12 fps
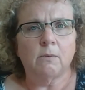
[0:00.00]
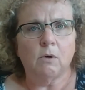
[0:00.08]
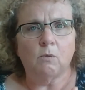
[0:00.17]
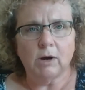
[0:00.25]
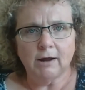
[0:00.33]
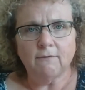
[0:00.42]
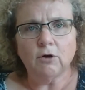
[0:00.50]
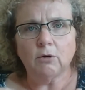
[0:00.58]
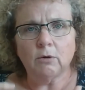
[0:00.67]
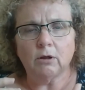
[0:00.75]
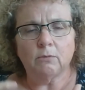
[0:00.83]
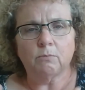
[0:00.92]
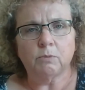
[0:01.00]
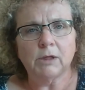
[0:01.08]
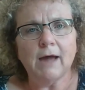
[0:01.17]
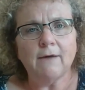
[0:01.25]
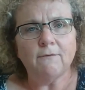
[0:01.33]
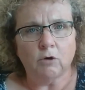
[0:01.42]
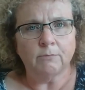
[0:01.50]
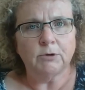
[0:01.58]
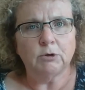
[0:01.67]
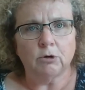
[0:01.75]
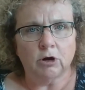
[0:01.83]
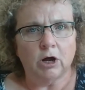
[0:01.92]
Whatever platform
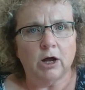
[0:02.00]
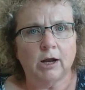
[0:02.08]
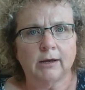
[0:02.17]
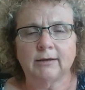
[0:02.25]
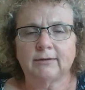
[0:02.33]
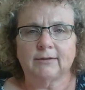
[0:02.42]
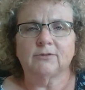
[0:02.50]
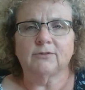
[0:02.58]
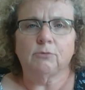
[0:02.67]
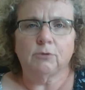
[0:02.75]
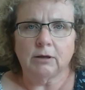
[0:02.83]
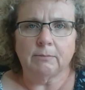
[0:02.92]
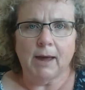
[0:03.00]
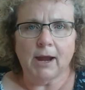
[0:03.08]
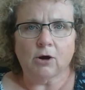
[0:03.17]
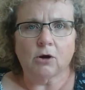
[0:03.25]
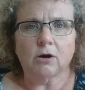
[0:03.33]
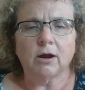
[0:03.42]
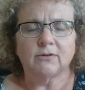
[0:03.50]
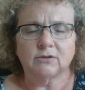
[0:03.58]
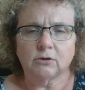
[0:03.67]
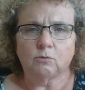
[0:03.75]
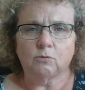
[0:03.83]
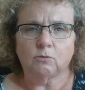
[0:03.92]
you are on, it doesn't really matter.
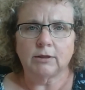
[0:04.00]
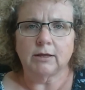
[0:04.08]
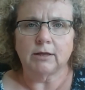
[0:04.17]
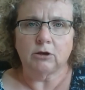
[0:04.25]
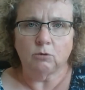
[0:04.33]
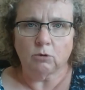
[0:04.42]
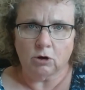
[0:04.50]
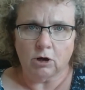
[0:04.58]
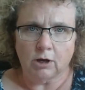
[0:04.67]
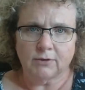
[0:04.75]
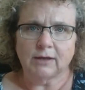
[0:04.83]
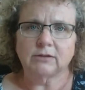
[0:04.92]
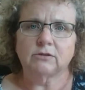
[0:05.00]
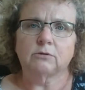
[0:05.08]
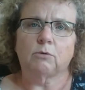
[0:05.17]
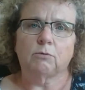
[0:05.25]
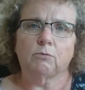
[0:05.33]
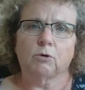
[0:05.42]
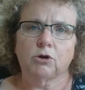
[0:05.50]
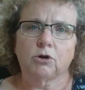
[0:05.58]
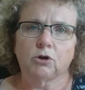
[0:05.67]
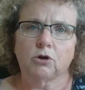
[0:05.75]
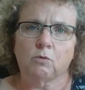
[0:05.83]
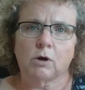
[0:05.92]
It's the one that you are on. That's the one where
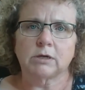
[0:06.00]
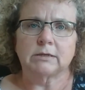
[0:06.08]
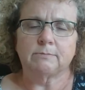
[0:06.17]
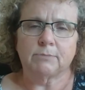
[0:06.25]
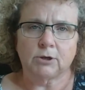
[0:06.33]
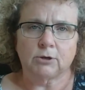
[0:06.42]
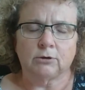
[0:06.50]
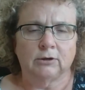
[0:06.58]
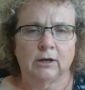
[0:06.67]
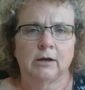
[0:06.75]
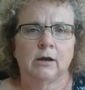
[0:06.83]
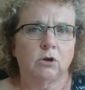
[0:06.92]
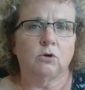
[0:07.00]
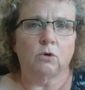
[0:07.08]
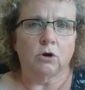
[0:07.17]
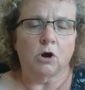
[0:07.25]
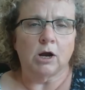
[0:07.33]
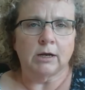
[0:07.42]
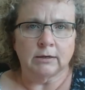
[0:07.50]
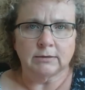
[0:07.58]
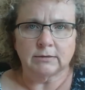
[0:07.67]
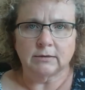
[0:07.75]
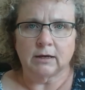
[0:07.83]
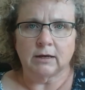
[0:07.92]
you're going to want to build your
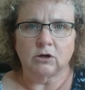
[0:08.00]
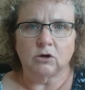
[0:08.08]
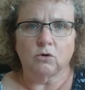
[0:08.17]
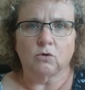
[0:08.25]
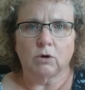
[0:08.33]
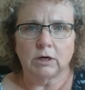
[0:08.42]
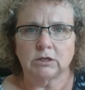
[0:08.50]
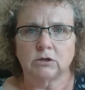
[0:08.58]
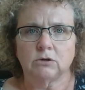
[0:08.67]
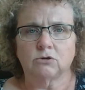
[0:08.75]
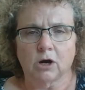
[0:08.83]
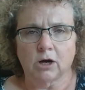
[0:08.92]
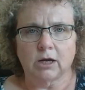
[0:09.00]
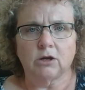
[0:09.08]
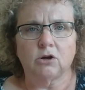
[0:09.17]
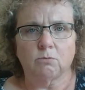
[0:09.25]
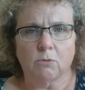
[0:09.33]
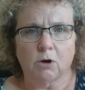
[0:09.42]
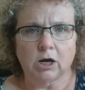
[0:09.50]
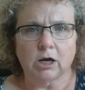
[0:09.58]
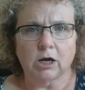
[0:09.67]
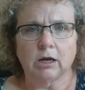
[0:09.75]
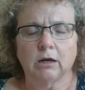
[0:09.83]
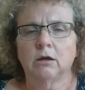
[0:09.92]
audience, and you're going to target your
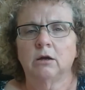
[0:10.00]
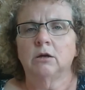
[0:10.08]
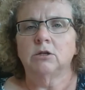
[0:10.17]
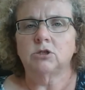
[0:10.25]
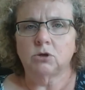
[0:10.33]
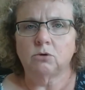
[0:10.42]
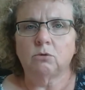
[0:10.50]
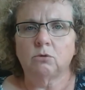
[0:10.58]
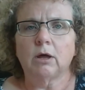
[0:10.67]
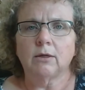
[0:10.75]
marketing to